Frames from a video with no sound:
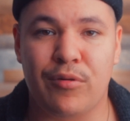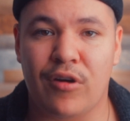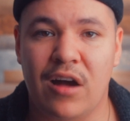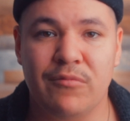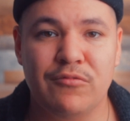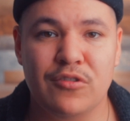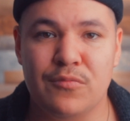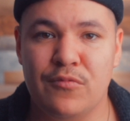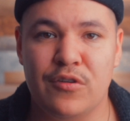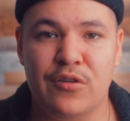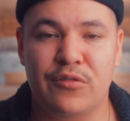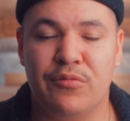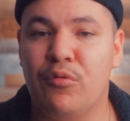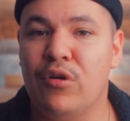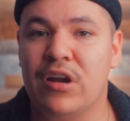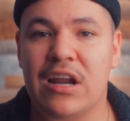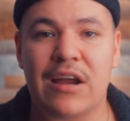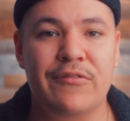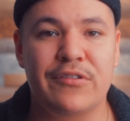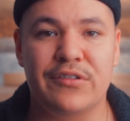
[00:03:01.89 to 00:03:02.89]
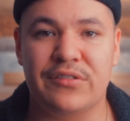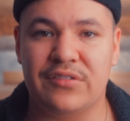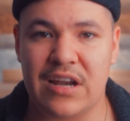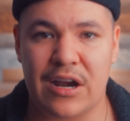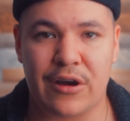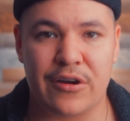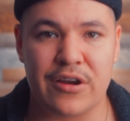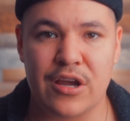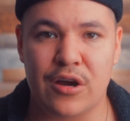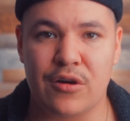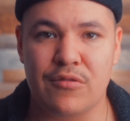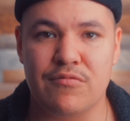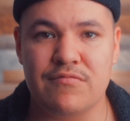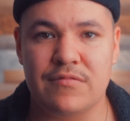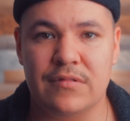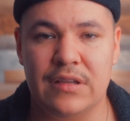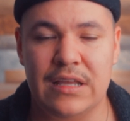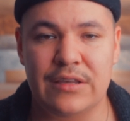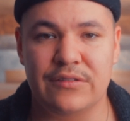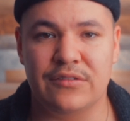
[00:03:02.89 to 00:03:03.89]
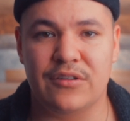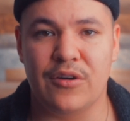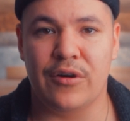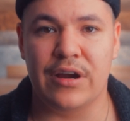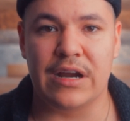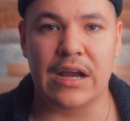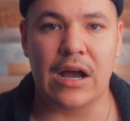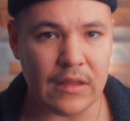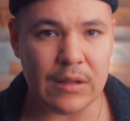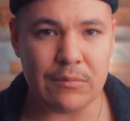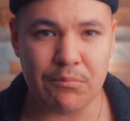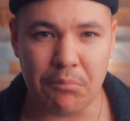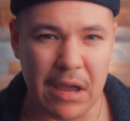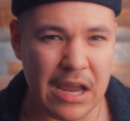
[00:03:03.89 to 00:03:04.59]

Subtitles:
problem with whatever scenario is going on.